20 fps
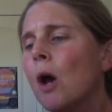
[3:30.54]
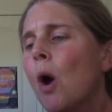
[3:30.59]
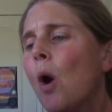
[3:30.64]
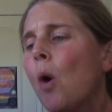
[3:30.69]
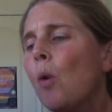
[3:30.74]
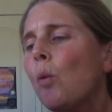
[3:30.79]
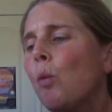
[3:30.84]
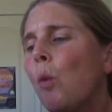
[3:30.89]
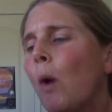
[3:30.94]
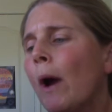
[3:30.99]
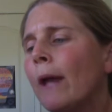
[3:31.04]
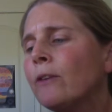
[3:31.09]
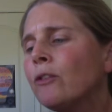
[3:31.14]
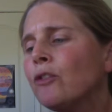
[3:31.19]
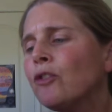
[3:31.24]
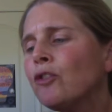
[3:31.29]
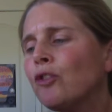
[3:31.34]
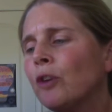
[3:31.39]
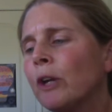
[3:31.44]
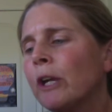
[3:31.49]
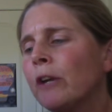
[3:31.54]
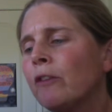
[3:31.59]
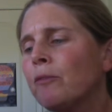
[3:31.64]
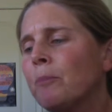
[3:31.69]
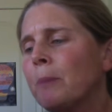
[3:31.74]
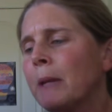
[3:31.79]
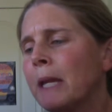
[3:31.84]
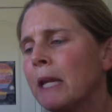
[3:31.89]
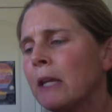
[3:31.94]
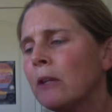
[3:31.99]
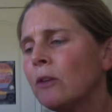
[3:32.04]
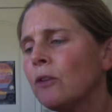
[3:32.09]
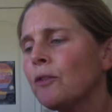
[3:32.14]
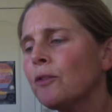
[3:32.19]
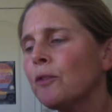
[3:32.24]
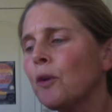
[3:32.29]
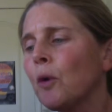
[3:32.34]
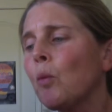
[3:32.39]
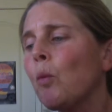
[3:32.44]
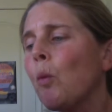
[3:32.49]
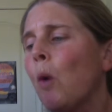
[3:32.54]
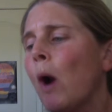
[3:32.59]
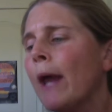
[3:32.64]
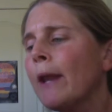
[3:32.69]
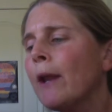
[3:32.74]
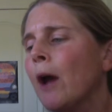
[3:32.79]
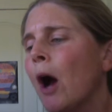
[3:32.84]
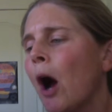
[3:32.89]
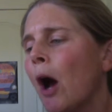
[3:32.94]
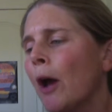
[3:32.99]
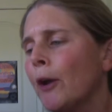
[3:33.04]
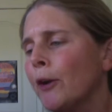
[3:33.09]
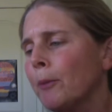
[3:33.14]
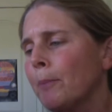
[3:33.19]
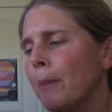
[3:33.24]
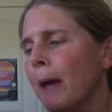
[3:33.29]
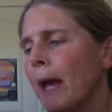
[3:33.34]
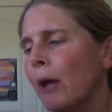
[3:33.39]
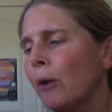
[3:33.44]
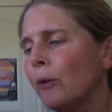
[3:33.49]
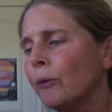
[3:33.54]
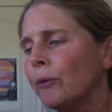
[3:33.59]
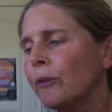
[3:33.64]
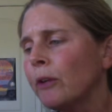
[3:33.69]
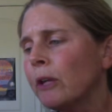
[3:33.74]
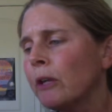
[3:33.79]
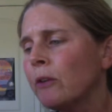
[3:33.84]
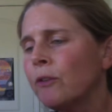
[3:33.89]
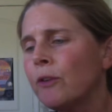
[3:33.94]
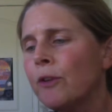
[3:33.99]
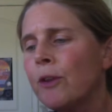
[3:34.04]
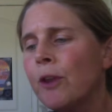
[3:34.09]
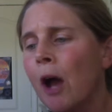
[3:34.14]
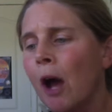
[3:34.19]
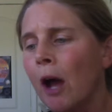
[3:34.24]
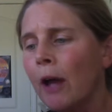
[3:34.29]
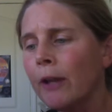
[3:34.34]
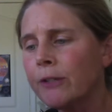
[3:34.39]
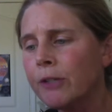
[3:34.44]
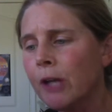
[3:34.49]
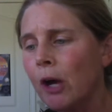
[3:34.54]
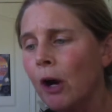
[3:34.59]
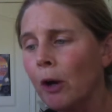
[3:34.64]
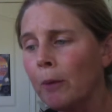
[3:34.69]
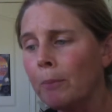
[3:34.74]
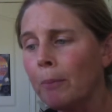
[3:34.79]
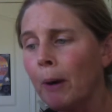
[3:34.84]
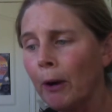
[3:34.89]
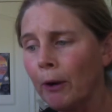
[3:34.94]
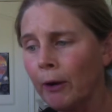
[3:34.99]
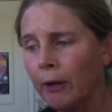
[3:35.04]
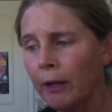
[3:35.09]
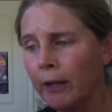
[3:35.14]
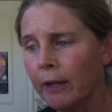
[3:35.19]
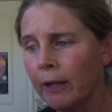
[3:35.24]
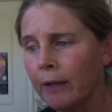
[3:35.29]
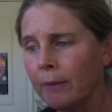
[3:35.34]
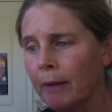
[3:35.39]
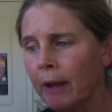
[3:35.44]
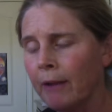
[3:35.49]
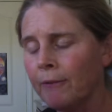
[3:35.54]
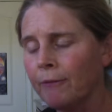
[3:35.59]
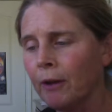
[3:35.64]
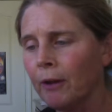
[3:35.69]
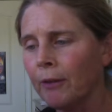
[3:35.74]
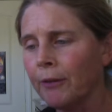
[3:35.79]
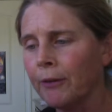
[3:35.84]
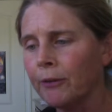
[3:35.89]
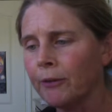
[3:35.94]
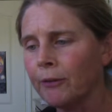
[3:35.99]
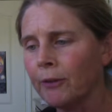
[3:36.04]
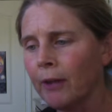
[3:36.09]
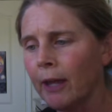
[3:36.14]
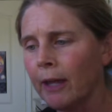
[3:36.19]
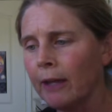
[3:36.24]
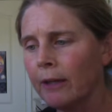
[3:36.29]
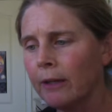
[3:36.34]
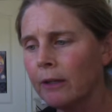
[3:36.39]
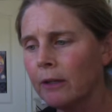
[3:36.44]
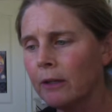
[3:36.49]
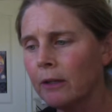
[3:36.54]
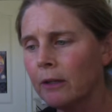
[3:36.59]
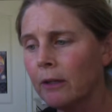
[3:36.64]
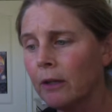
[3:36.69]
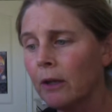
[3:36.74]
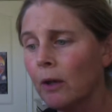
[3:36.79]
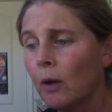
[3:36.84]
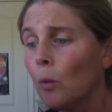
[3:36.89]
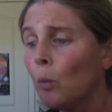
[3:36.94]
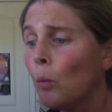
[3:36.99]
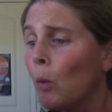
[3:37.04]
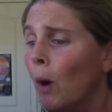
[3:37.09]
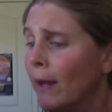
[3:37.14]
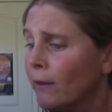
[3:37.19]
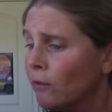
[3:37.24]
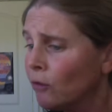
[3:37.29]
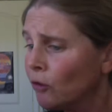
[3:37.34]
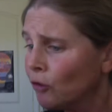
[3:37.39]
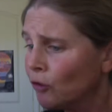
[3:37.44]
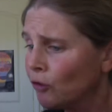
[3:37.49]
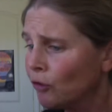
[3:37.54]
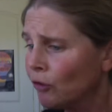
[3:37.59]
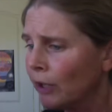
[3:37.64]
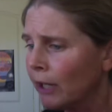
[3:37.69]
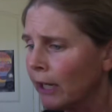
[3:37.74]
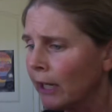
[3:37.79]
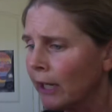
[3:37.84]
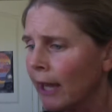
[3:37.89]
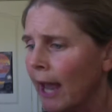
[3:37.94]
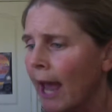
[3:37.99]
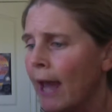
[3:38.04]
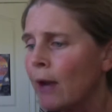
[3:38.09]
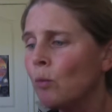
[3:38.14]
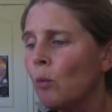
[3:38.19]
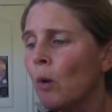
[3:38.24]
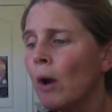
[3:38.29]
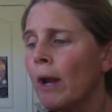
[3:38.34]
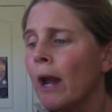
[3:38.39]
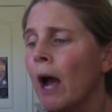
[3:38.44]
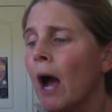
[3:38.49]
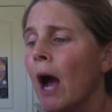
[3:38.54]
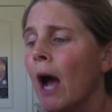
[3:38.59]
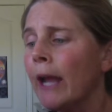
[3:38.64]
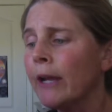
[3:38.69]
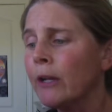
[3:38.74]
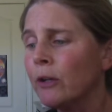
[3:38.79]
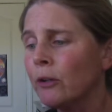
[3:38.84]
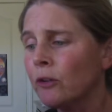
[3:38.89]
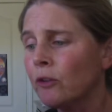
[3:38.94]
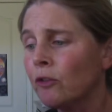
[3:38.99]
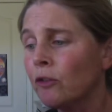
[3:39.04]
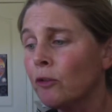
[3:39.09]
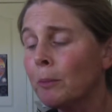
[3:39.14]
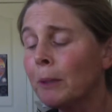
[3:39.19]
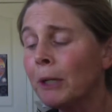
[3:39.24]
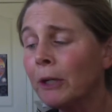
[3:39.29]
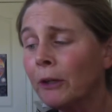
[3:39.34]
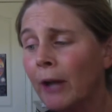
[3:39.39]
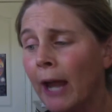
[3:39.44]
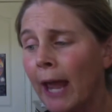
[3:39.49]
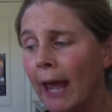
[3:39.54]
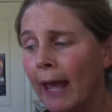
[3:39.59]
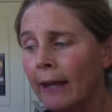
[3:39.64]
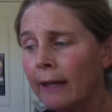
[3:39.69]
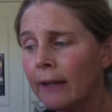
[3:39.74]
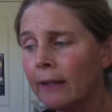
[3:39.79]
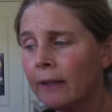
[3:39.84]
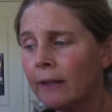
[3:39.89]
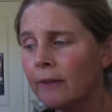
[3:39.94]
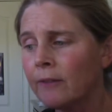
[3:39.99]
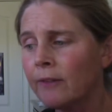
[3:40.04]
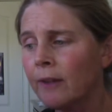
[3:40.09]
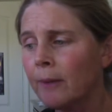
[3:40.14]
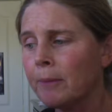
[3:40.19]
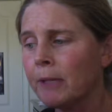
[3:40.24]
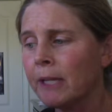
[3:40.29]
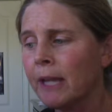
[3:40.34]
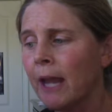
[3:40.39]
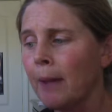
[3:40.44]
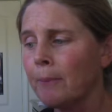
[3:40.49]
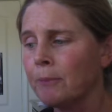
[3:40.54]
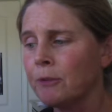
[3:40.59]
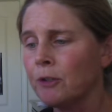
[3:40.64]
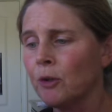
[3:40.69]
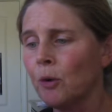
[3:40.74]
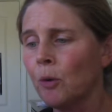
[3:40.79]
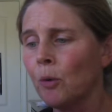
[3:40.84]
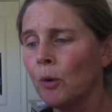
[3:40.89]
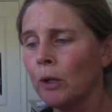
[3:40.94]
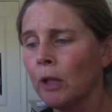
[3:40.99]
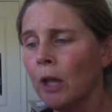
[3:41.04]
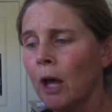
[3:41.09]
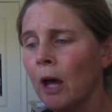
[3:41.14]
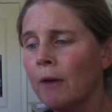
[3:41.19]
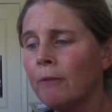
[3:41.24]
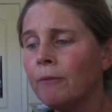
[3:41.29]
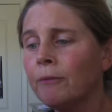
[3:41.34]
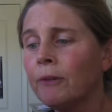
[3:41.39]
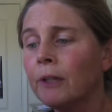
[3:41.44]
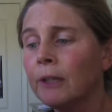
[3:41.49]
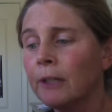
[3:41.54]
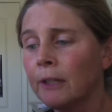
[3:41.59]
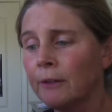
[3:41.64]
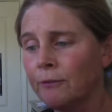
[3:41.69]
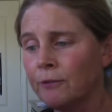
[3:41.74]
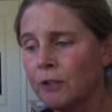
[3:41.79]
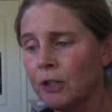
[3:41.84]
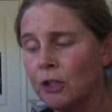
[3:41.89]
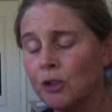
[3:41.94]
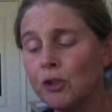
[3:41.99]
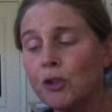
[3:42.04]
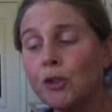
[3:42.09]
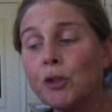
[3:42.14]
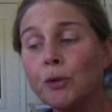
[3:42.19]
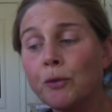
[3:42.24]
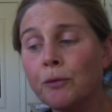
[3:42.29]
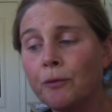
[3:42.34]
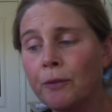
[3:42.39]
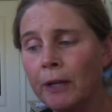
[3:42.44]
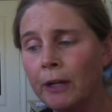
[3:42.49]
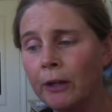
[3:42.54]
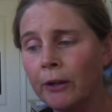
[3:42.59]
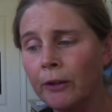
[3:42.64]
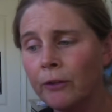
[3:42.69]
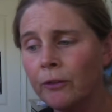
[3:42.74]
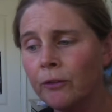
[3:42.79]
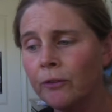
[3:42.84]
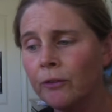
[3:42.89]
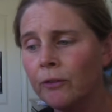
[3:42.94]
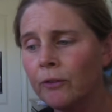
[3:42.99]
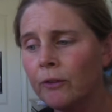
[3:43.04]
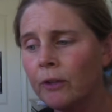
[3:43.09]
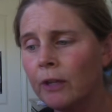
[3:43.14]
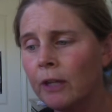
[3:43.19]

"One string of beads for one otter pelt is not our bargain," my father said. "One string and one iron spearhead," said Captain Orlov, lifting 2 fingers.